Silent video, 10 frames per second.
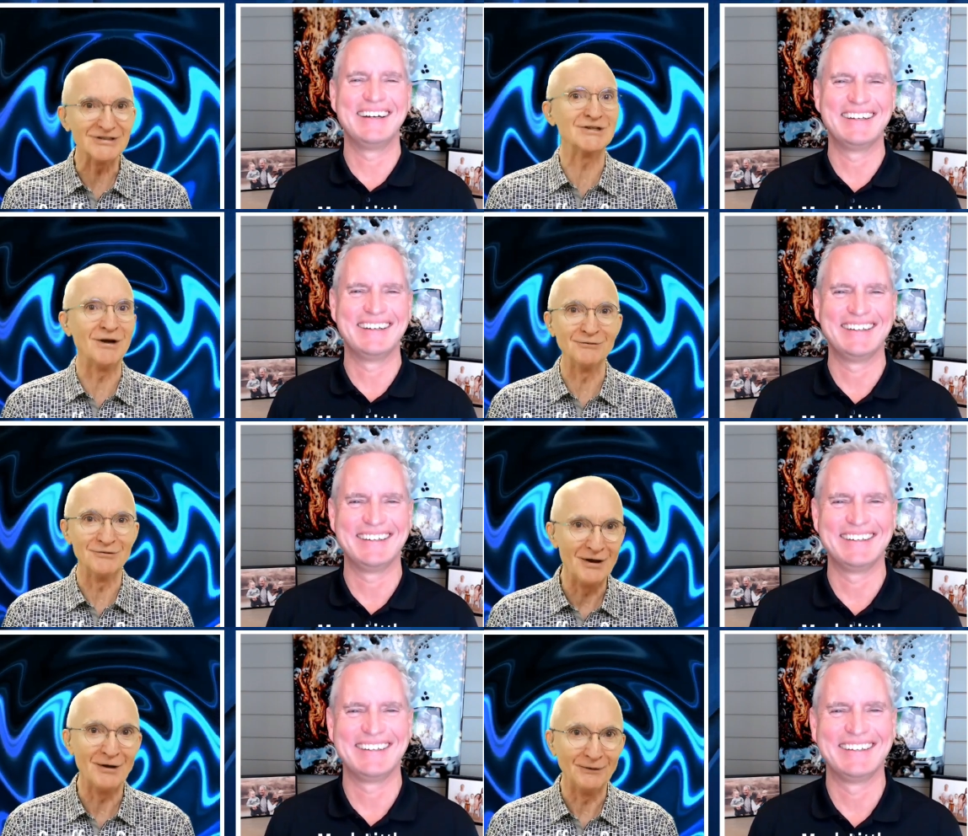Speaker 1: don't
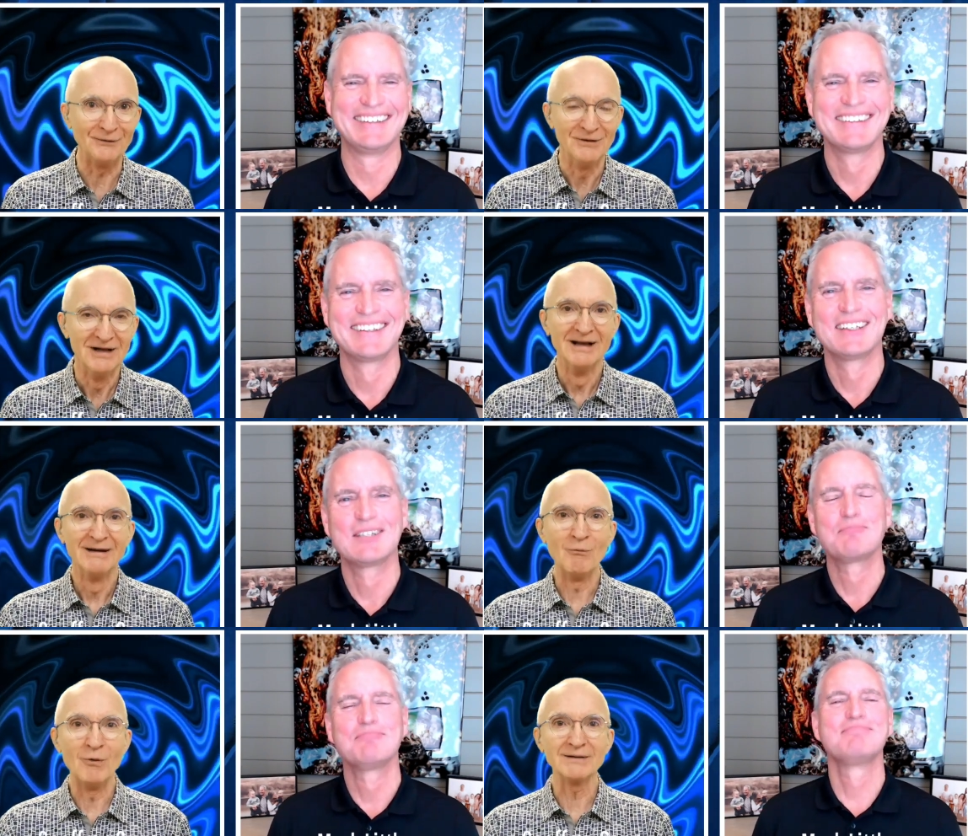know
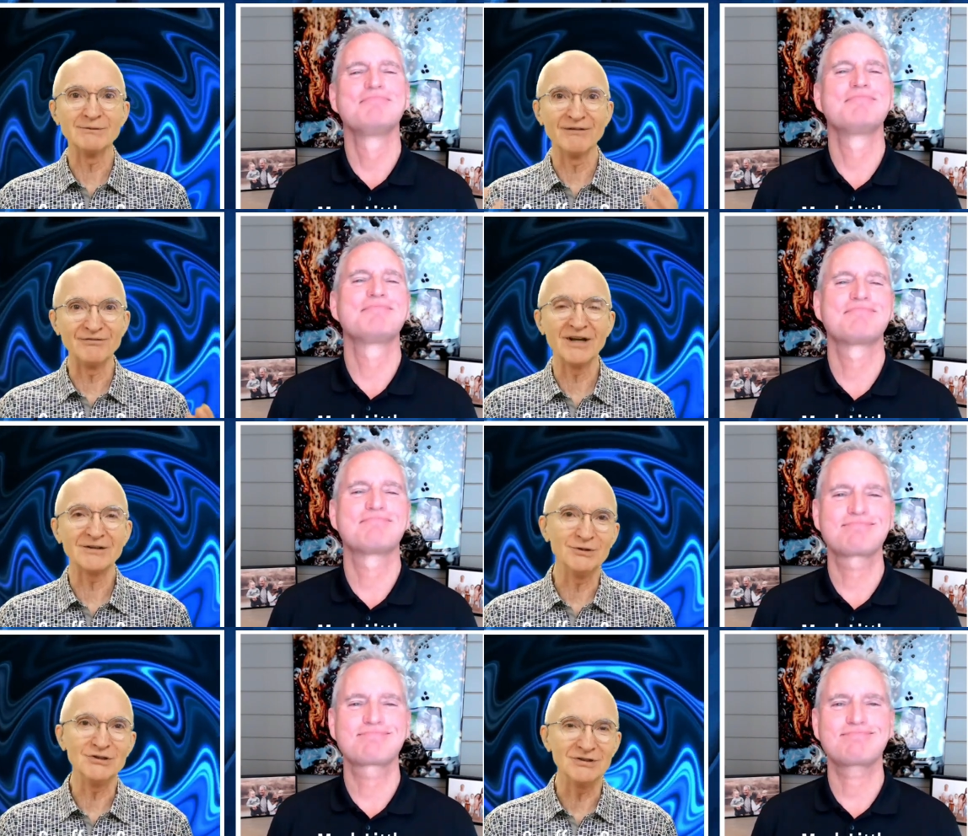what effect
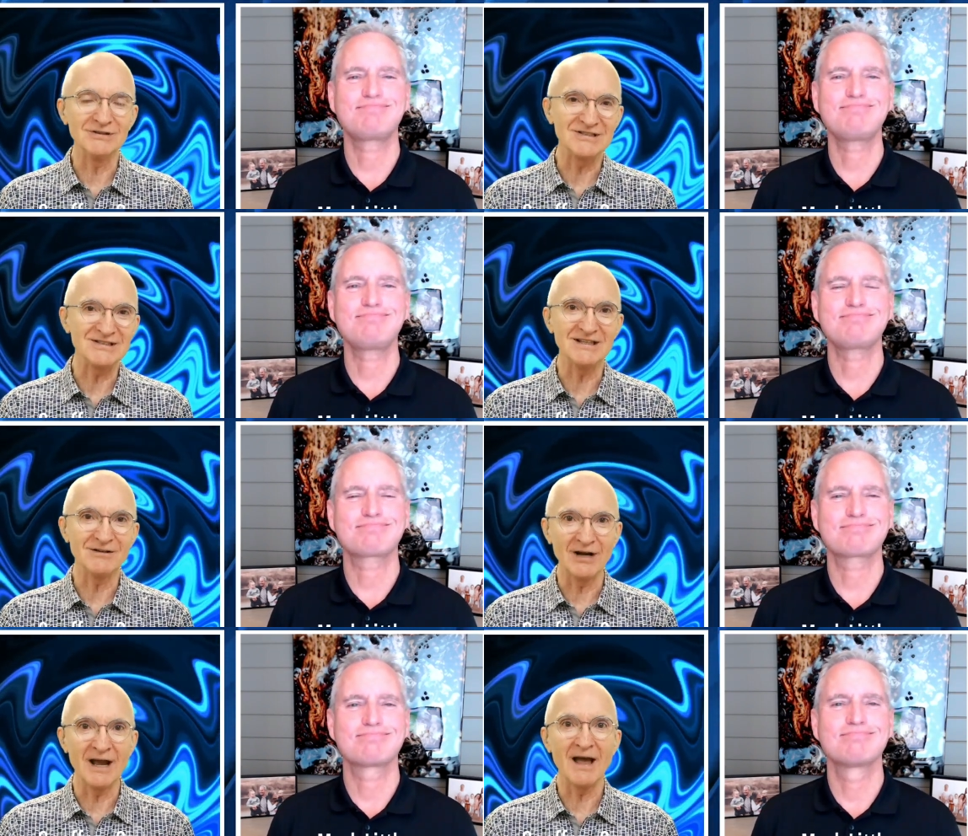we should see or
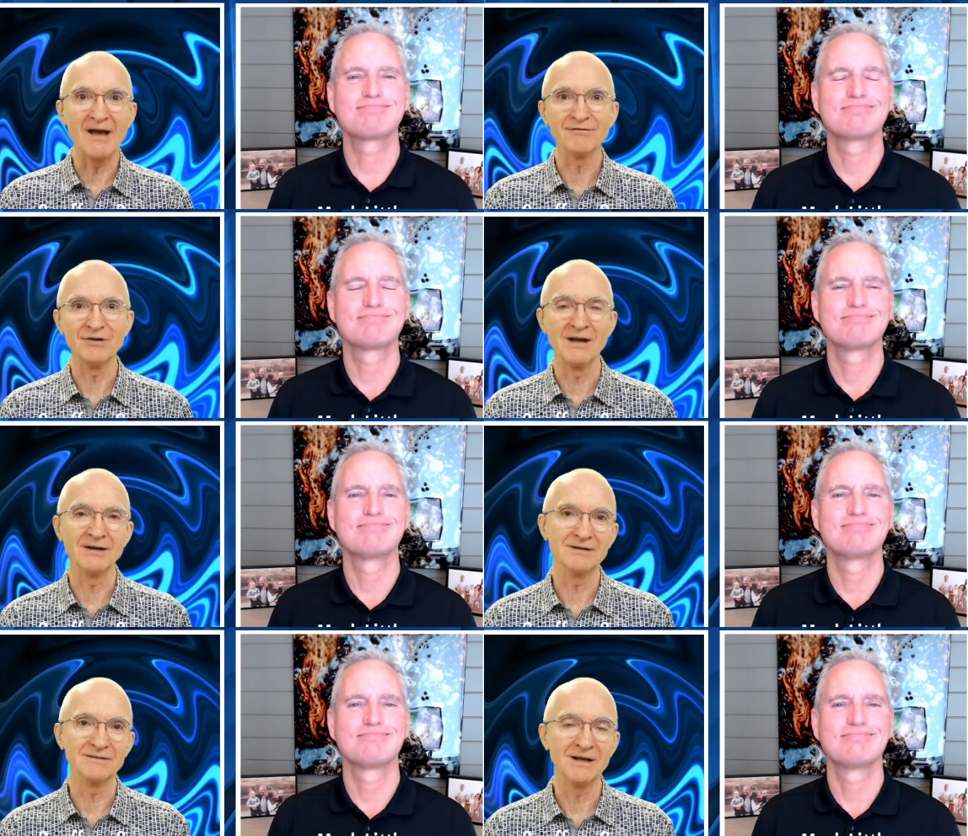have, and how
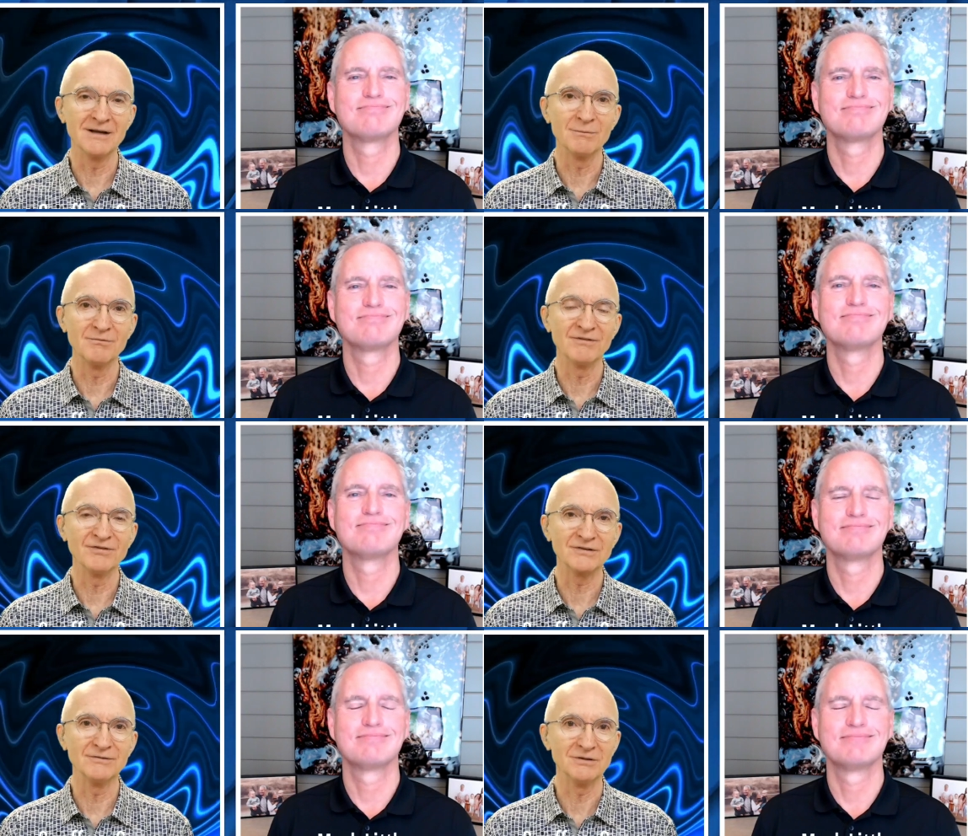to how to
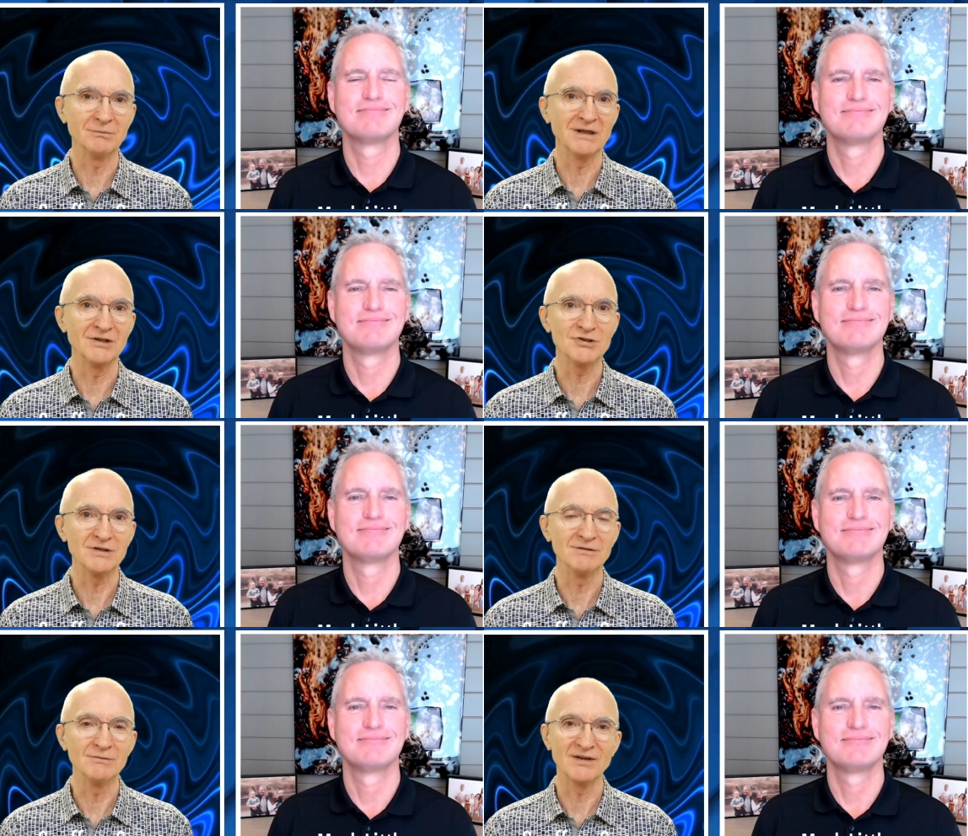effectively manage
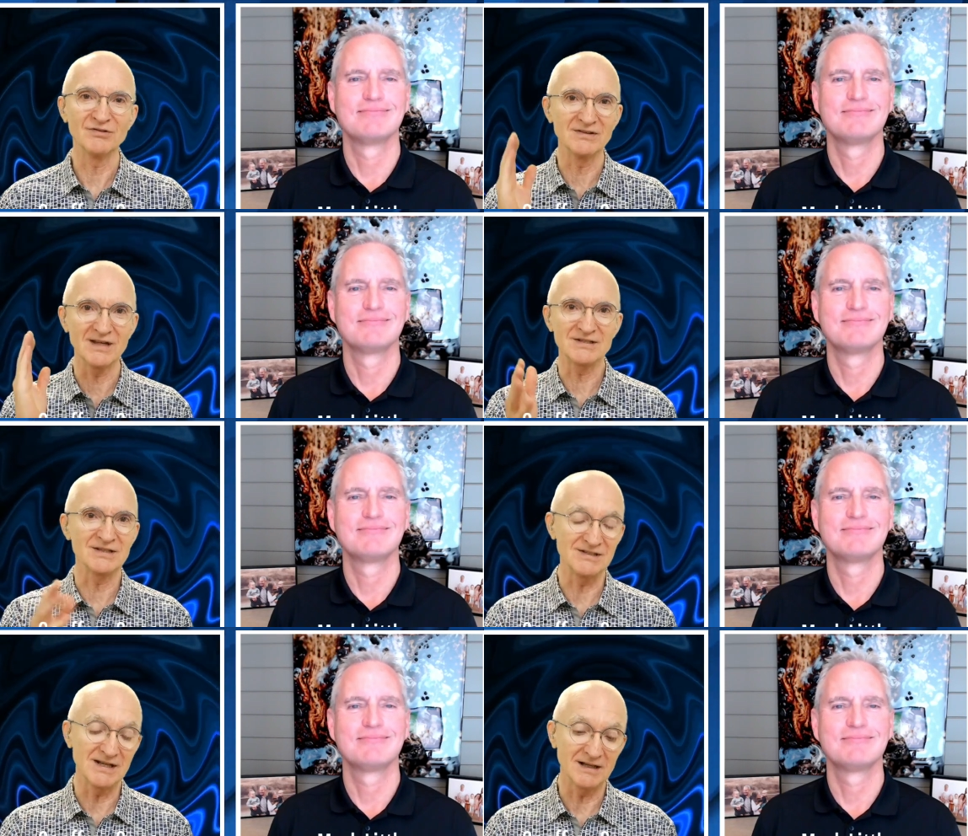it. And I think that's
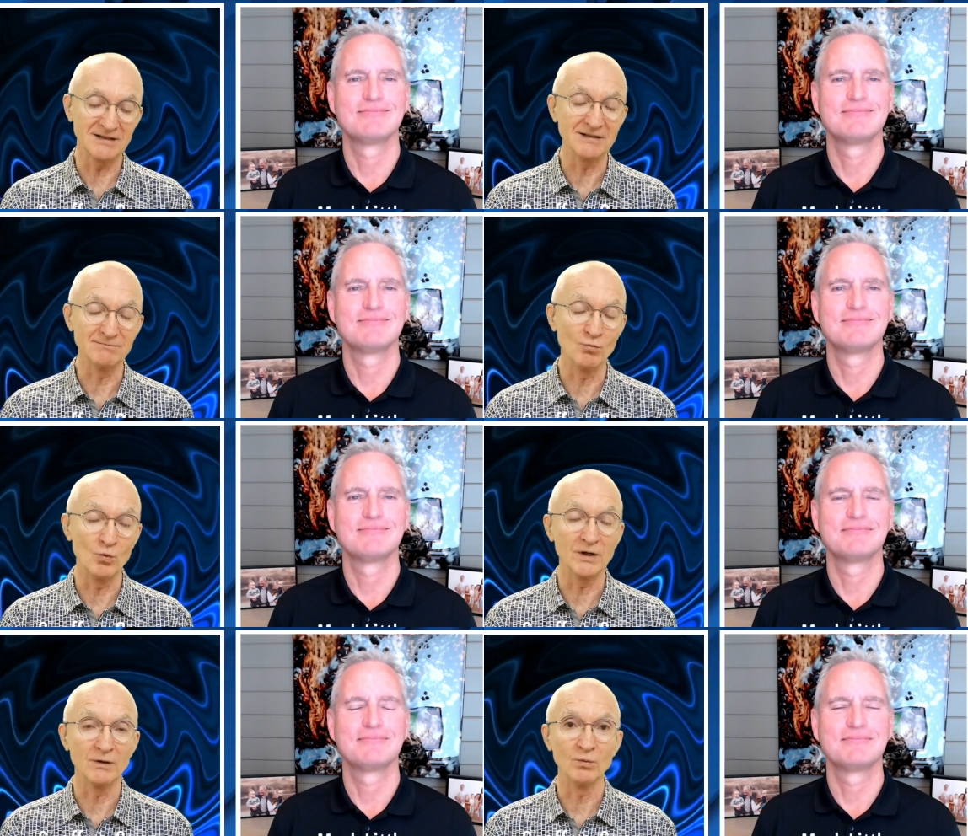exactly
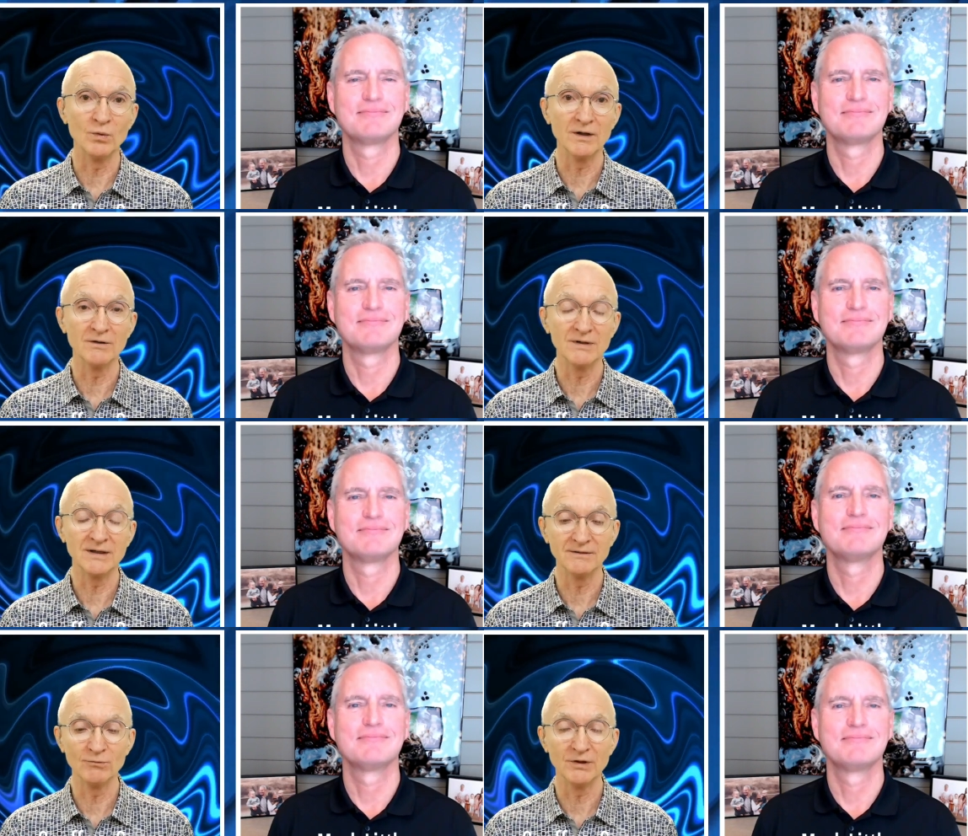where where
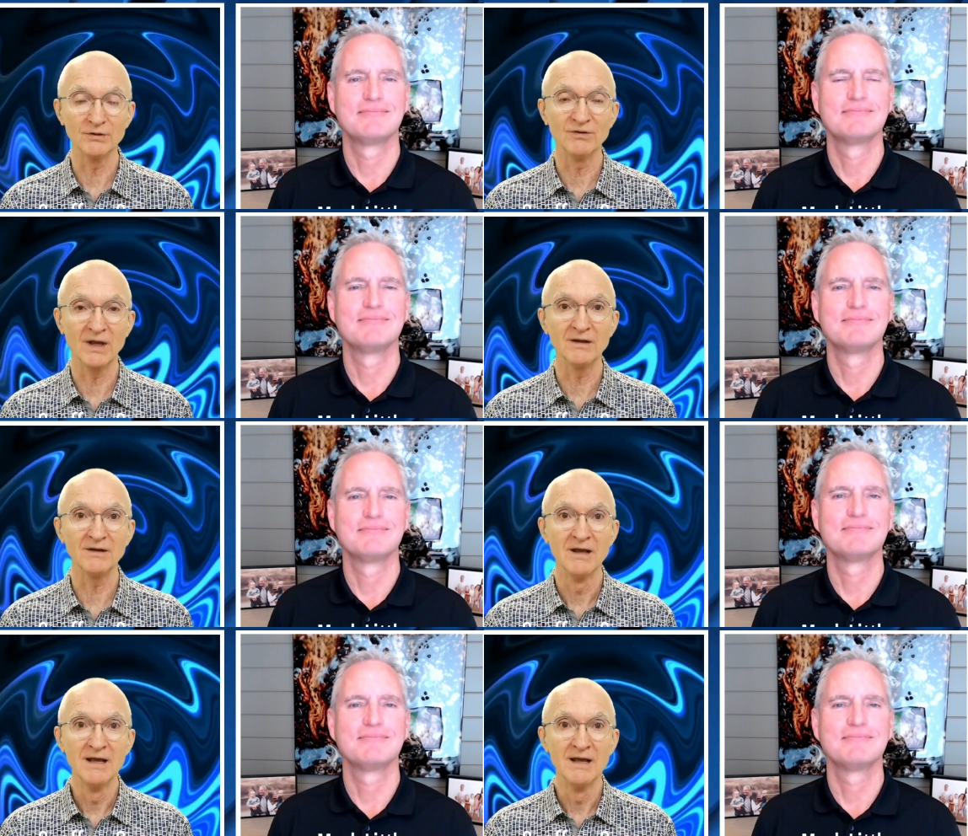uh, where you headed.